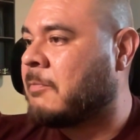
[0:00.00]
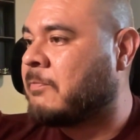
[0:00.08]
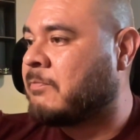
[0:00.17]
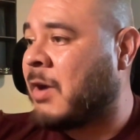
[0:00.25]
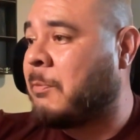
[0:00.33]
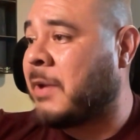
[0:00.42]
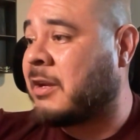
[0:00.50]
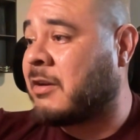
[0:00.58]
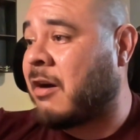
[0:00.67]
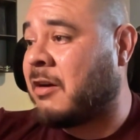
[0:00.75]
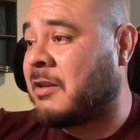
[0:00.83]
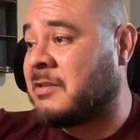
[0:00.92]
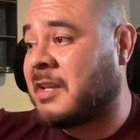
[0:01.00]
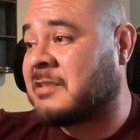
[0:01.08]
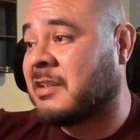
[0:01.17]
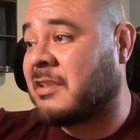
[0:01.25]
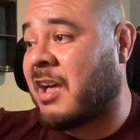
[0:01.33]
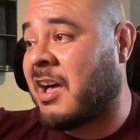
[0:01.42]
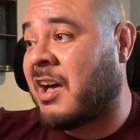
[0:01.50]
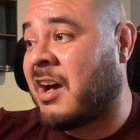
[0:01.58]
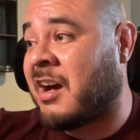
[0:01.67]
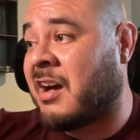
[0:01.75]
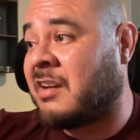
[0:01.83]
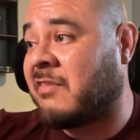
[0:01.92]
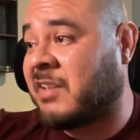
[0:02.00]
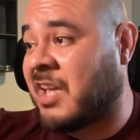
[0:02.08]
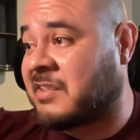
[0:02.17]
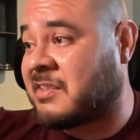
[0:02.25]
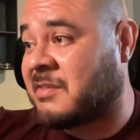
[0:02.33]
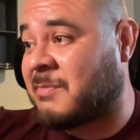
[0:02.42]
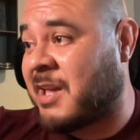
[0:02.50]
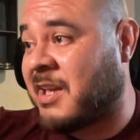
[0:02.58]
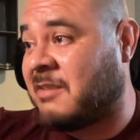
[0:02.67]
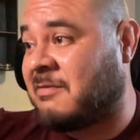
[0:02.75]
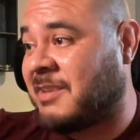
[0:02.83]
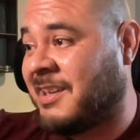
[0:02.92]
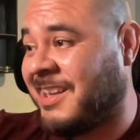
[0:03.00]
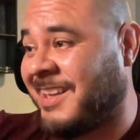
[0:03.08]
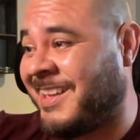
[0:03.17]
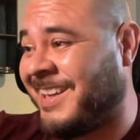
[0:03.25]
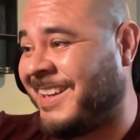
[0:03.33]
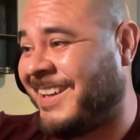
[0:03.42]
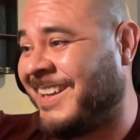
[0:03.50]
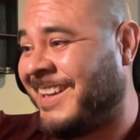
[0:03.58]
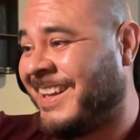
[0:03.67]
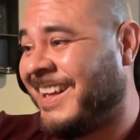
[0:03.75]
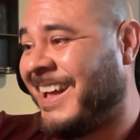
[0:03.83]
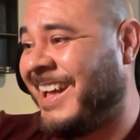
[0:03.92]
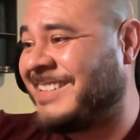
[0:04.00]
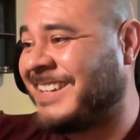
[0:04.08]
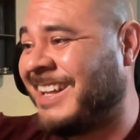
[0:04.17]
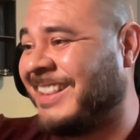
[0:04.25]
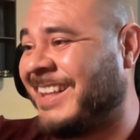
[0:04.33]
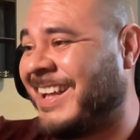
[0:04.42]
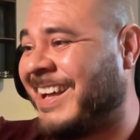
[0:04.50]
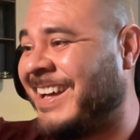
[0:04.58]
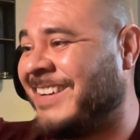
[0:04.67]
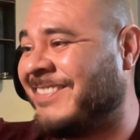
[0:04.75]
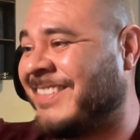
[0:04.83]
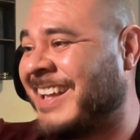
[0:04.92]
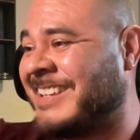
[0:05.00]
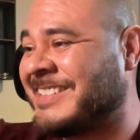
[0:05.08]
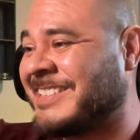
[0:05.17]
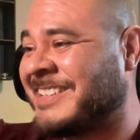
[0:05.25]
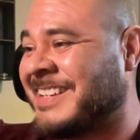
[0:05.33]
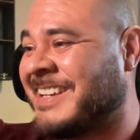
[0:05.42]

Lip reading: Mount Baker Gardens. That's a lot of guesses, man. That's a lot of guesses.